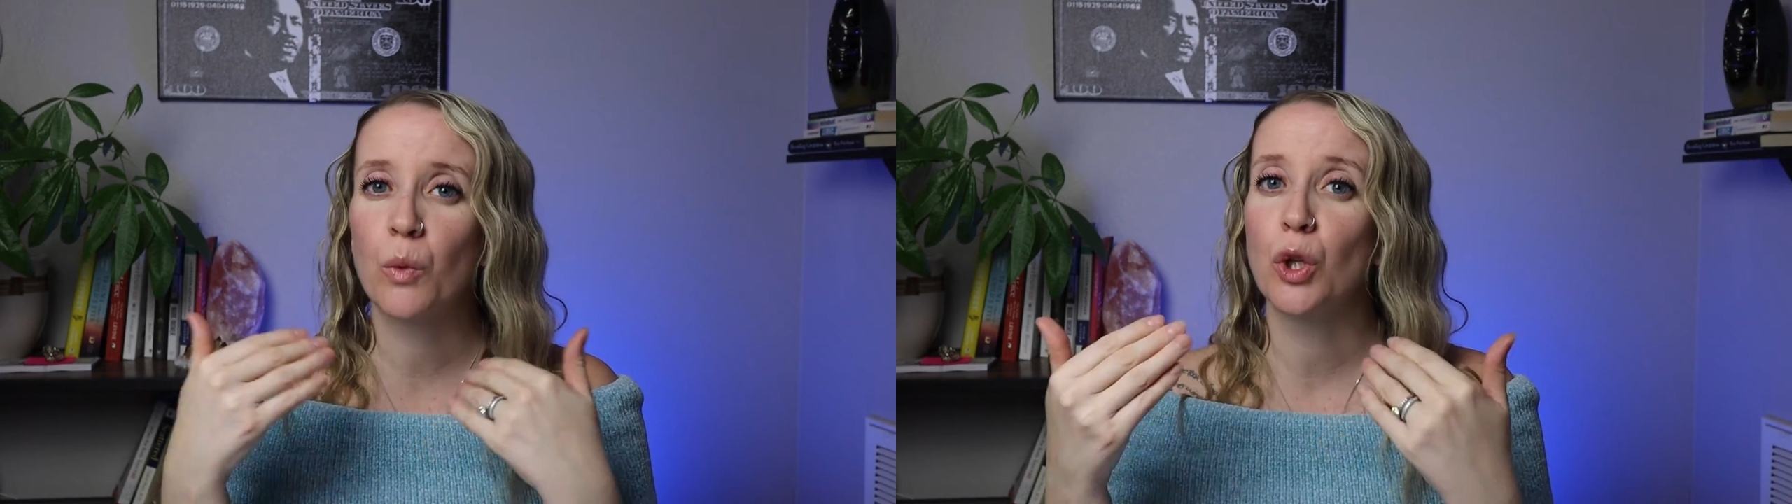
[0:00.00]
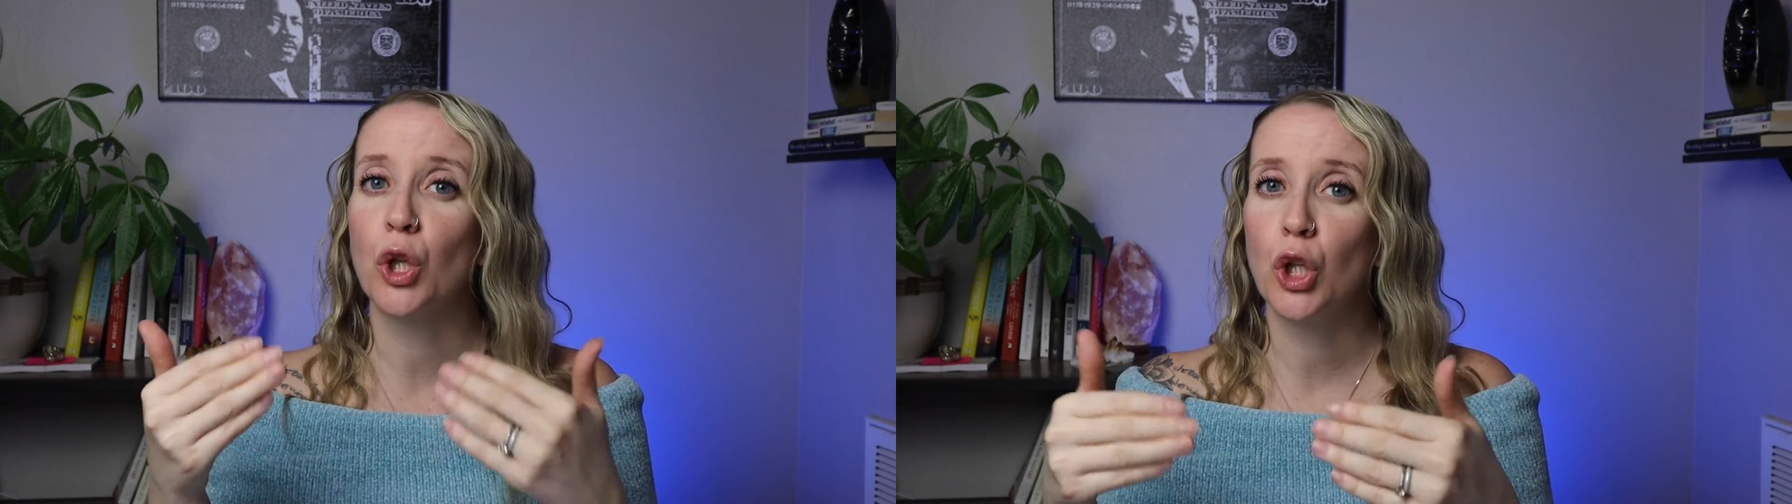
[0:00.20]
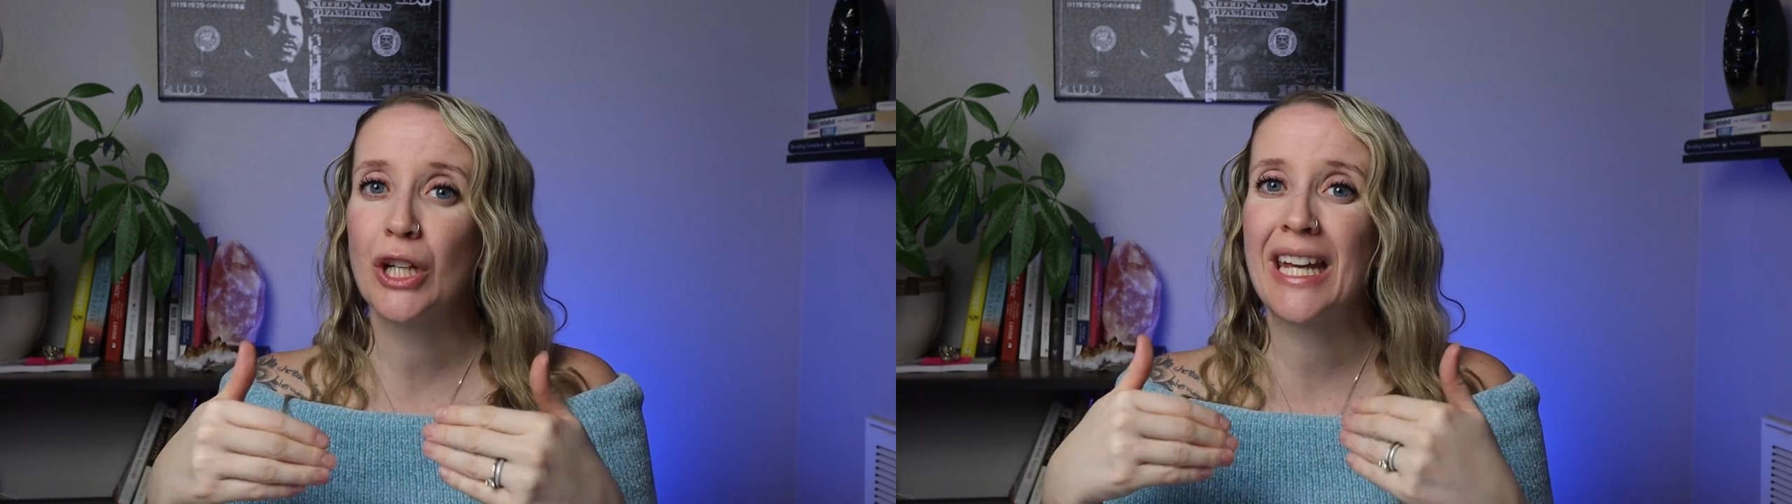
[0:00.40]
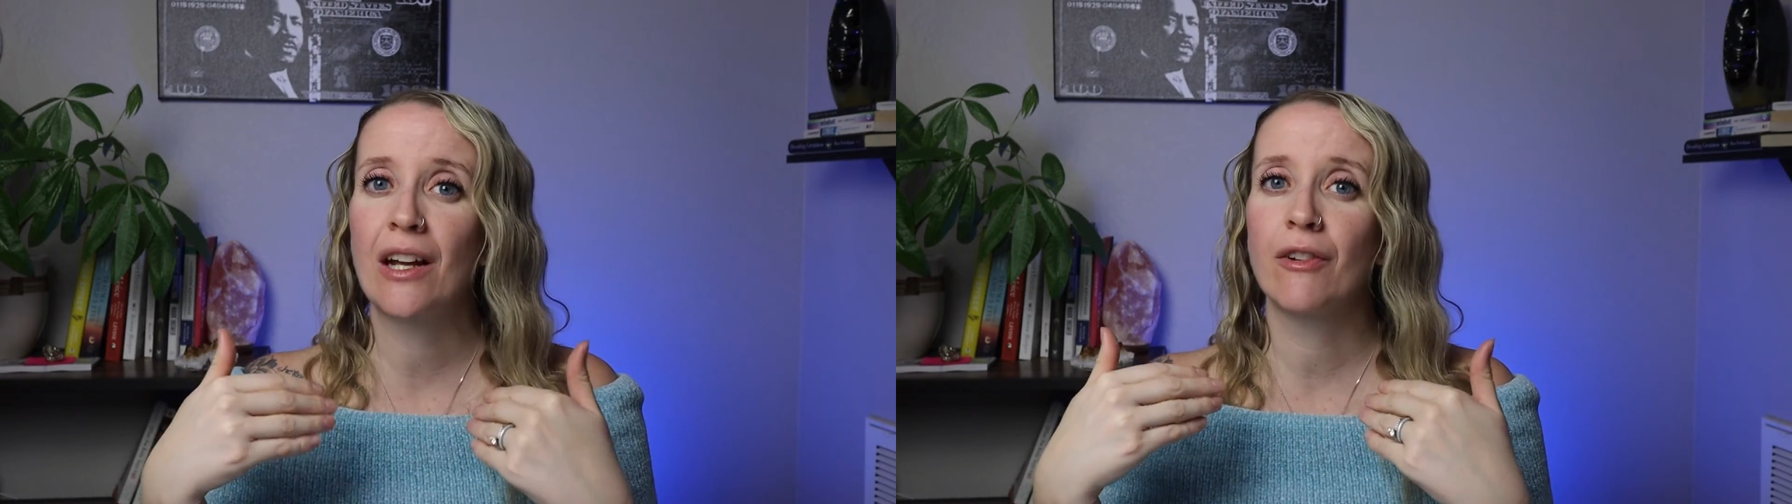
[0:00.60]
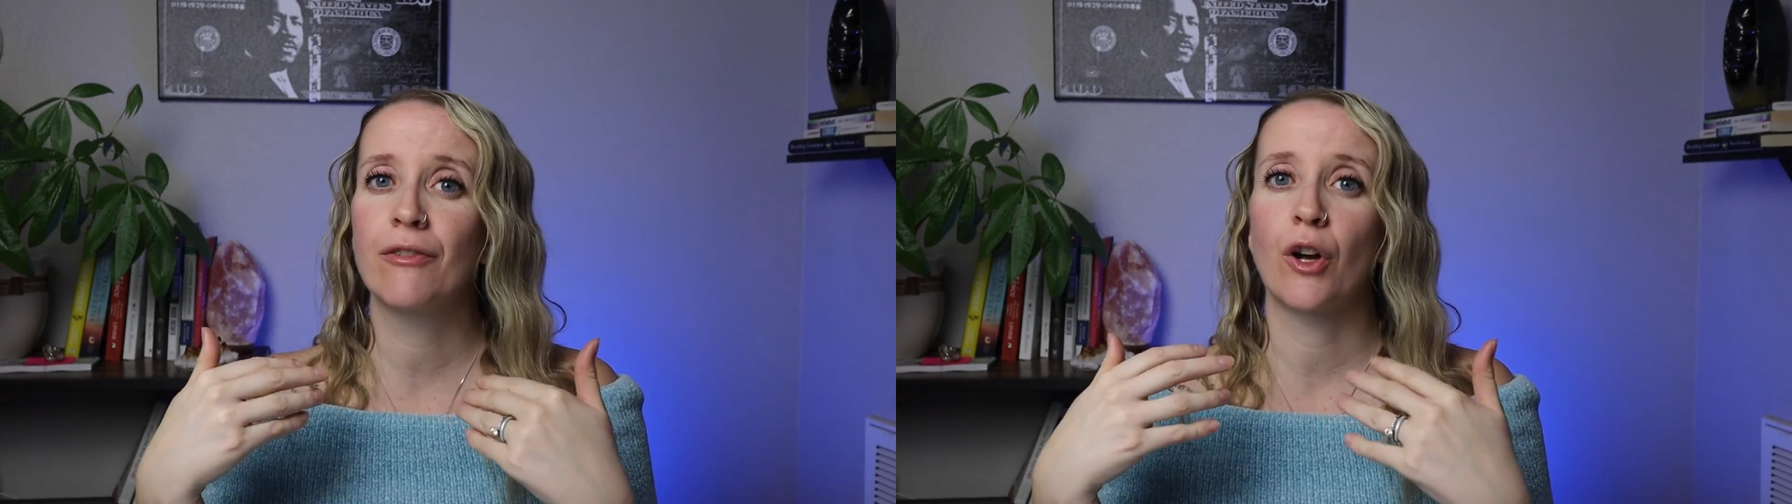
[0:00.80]
we're
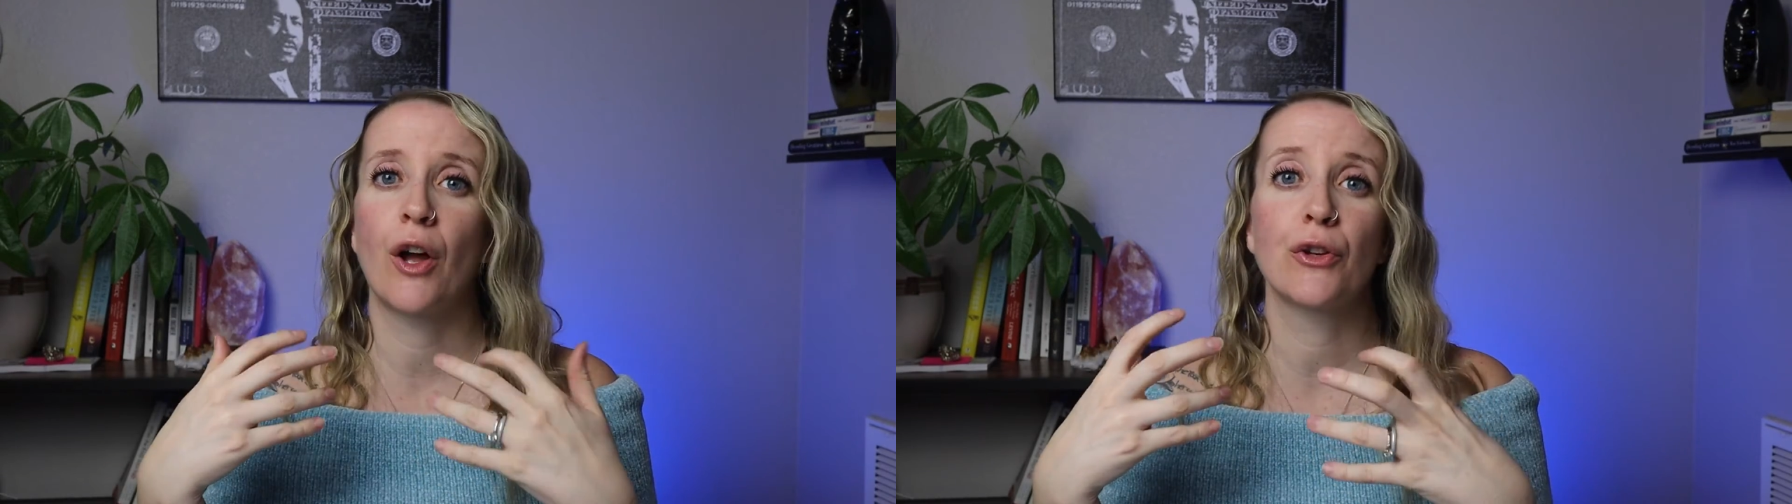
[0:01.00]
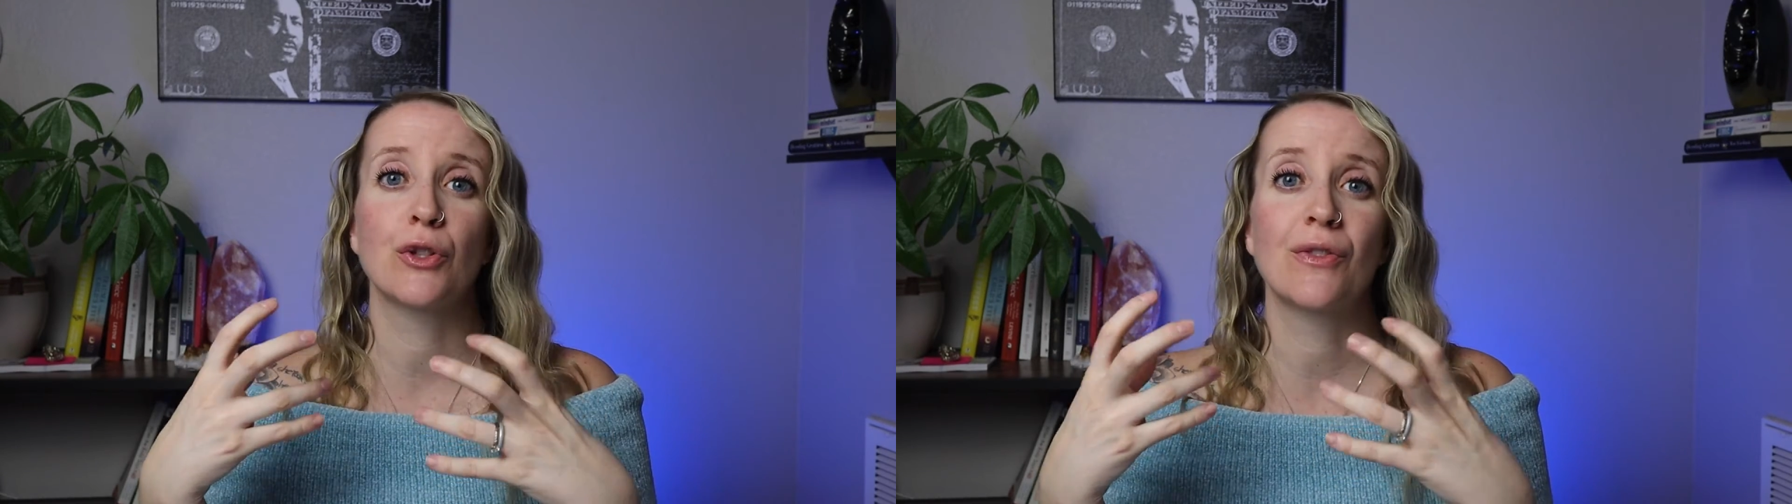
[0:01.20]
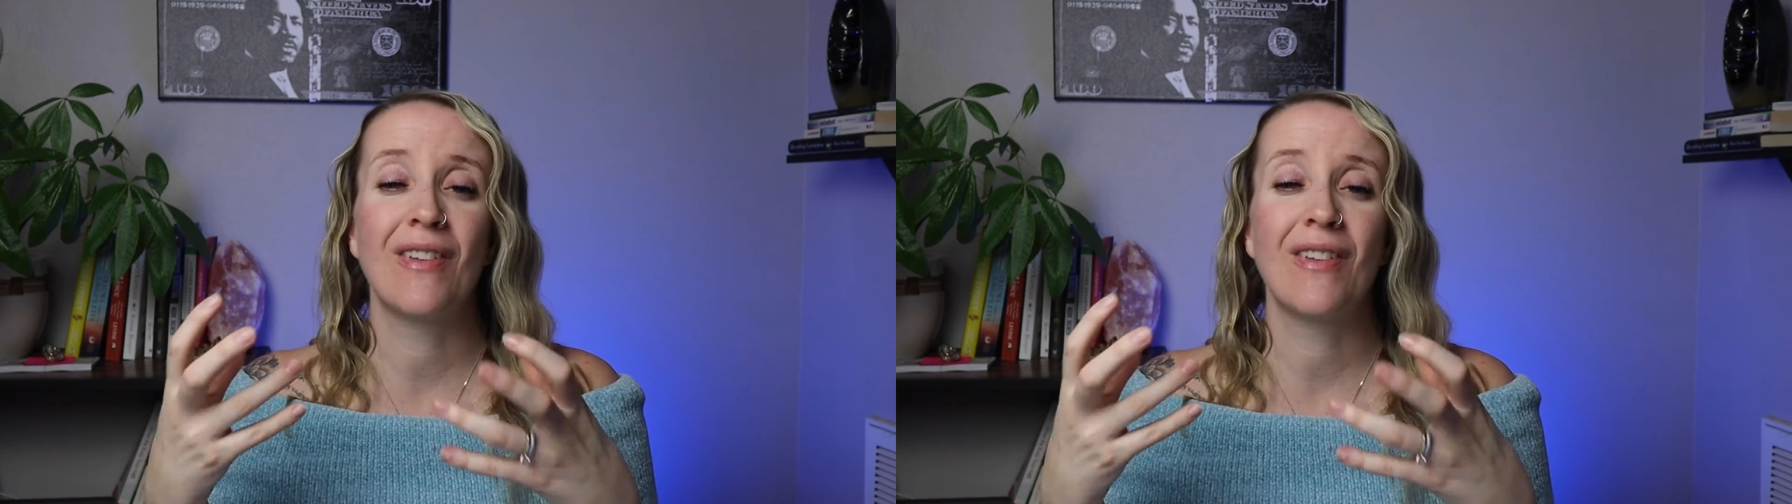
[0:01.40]
looking for others'